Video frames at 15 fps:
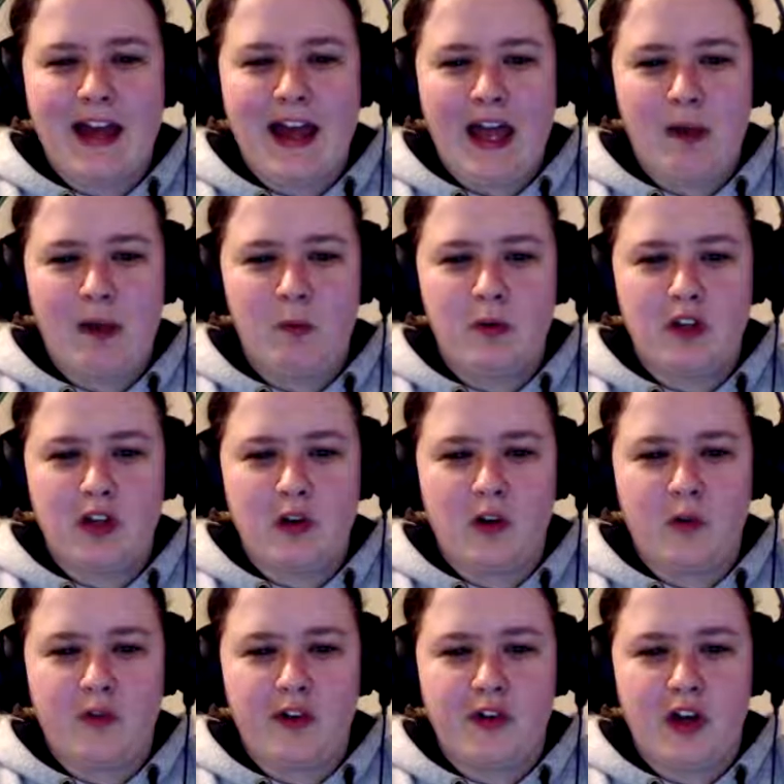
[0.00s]
I will go
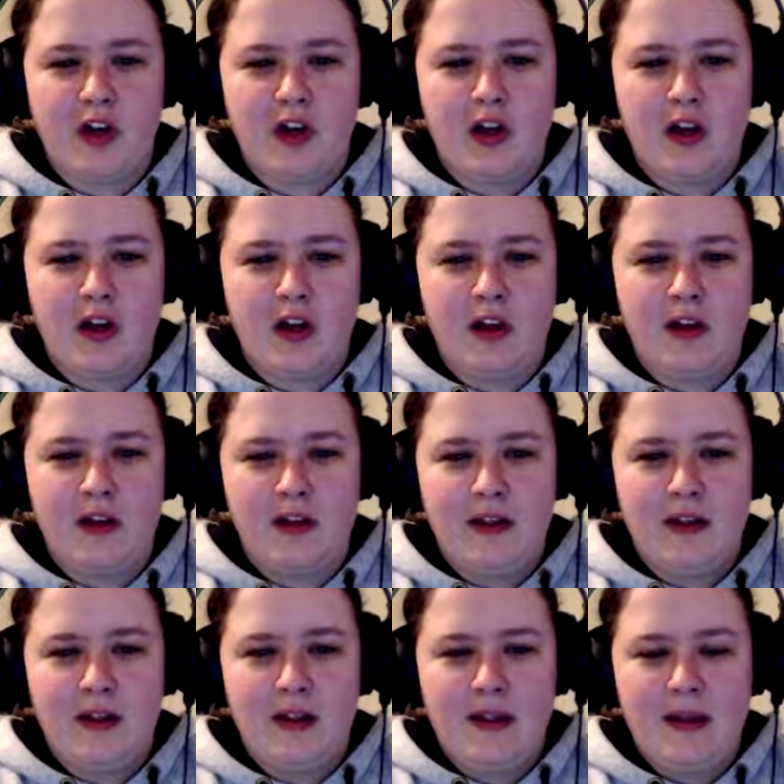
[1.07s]
for
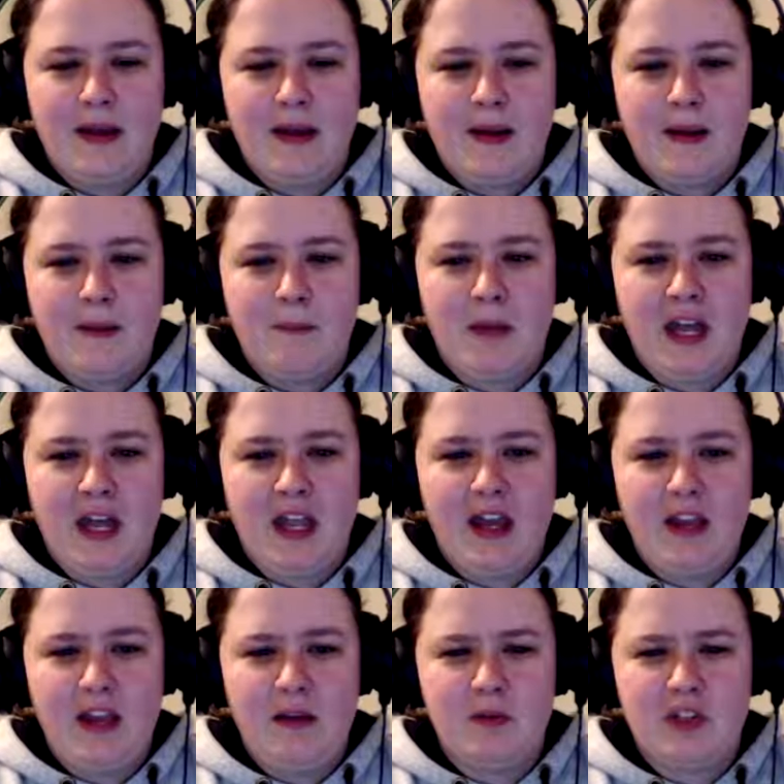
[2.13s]
my
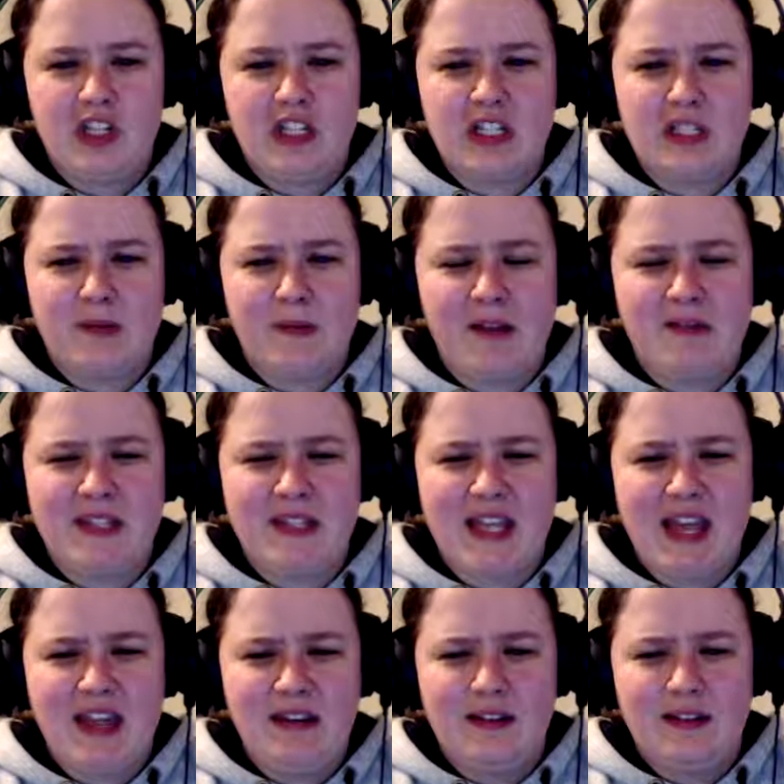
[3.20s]
height, which is
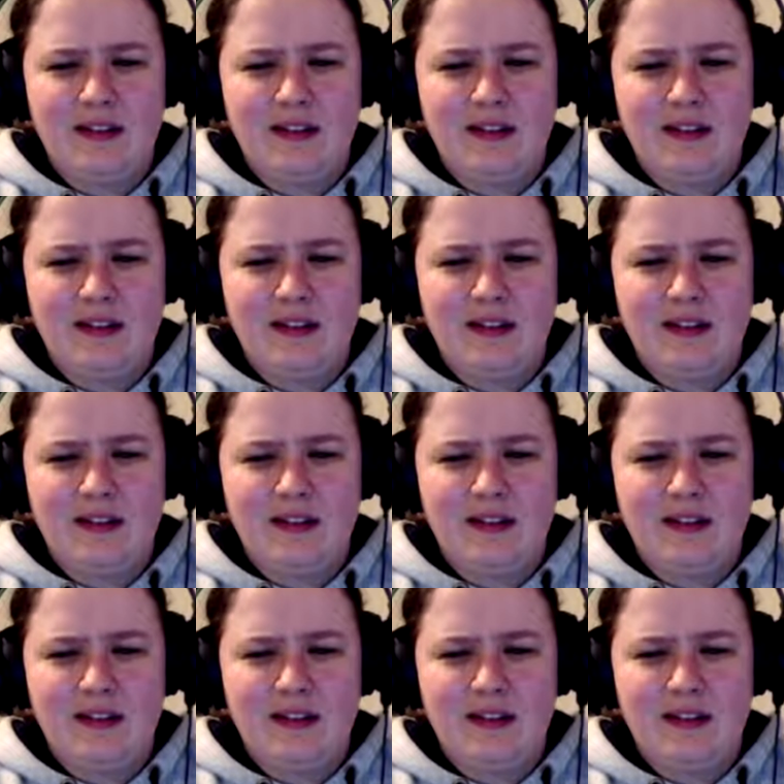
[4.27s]
5'10".